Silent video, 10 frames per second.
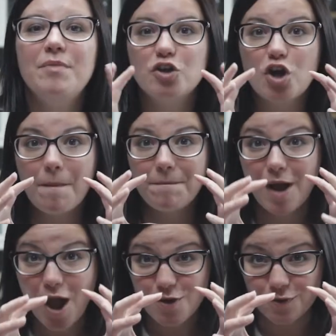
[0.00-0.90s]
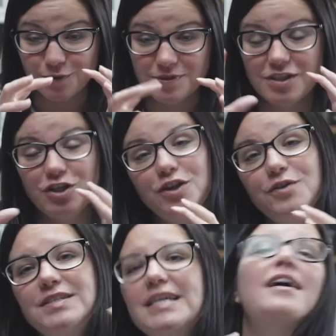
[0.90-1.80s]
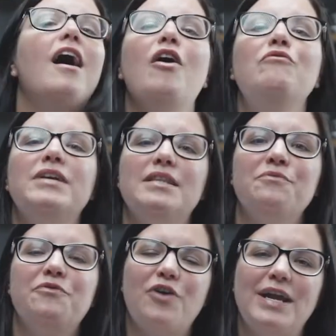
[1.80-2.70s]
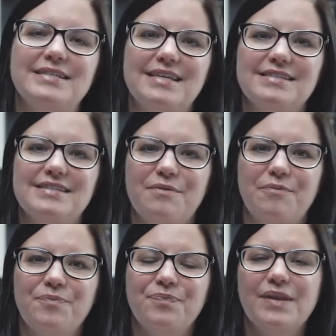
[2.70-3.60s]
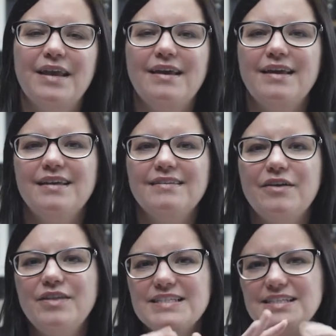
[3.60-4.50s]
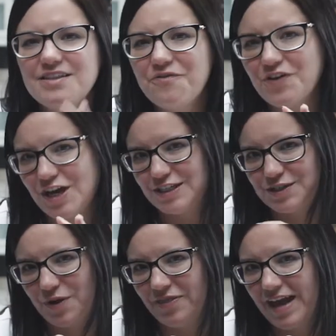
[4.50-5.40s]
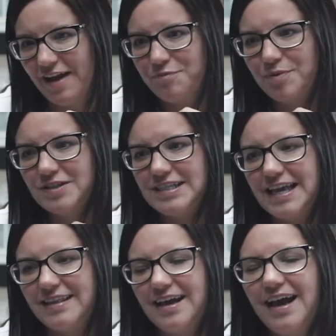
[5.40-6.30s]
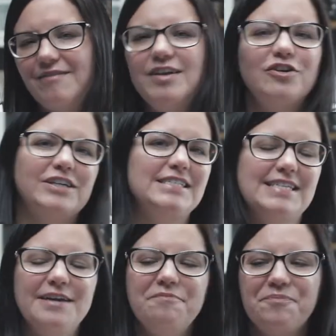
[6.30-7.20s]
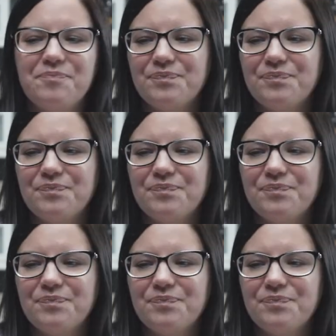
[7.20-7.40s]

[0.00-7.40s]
compose using our rhythm phrases. So this is the first one that I've put together. Have a look at it.